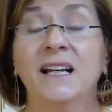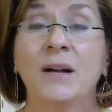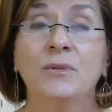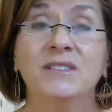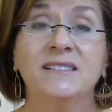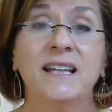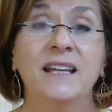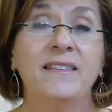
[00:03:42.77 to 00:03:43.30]
And I
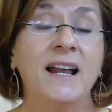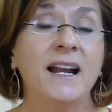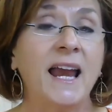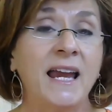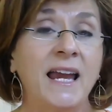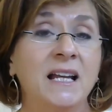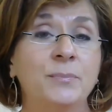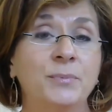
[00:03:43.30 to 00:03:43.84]
would say that
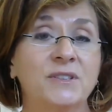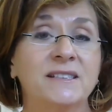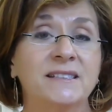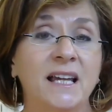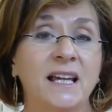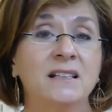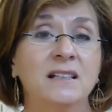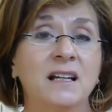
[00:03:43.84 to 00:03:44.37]

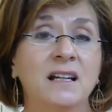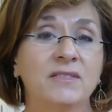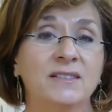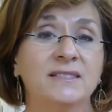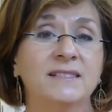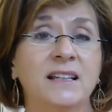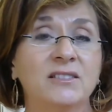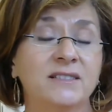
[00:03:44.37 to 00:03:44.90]
80% of
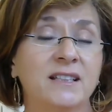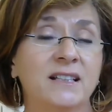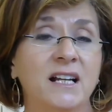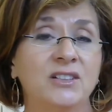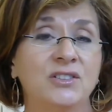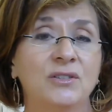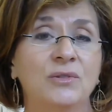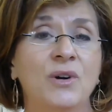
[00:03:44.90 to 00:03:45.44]
the sales that
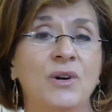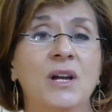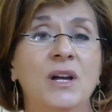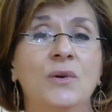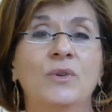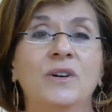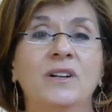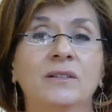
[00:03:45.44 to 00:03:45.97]
I do
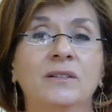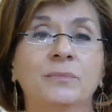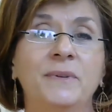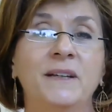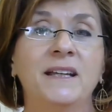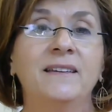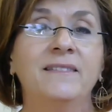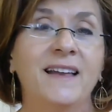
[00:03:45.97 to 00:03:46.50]
will
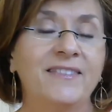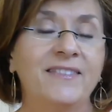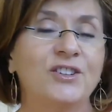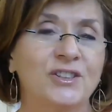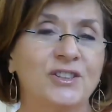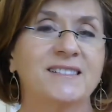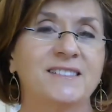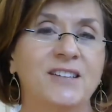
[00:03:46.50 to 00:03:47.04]
be that
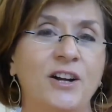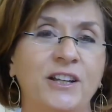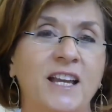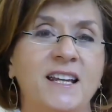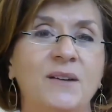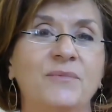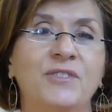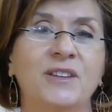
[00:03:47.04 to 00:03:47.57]
they're just
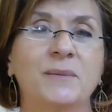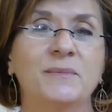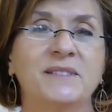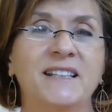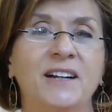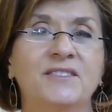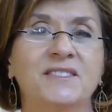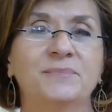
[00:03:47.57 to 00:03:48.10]
stocking up for
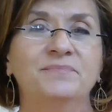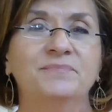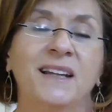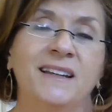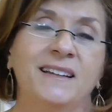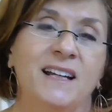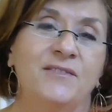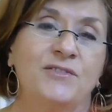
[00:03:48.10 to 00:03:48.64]
themselves.
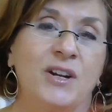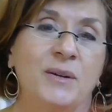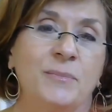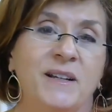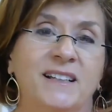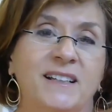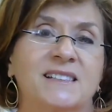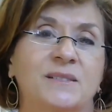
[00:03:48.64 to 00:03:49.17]
I've trained
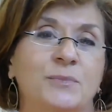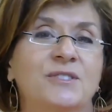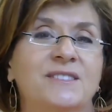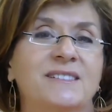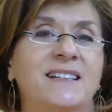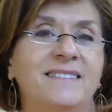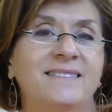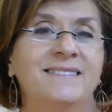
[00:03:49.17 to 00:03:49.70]
my
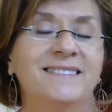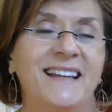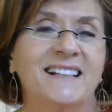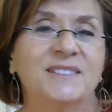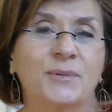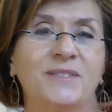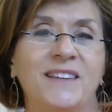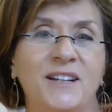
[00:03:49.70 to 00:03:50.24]
customers and
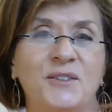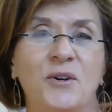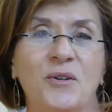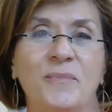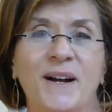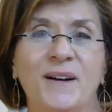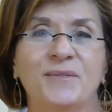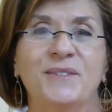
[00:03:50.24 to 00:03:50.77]
that's what they know
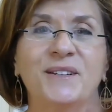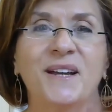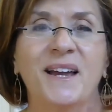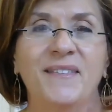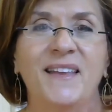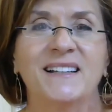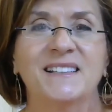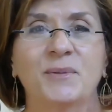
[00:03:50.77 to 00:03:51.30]
about
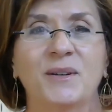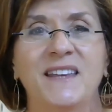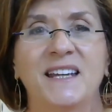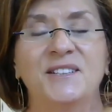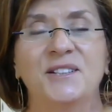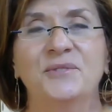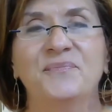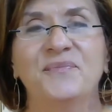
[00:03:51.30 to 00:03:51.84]
and that's what
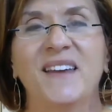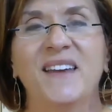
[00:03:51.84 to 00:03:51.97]
they do.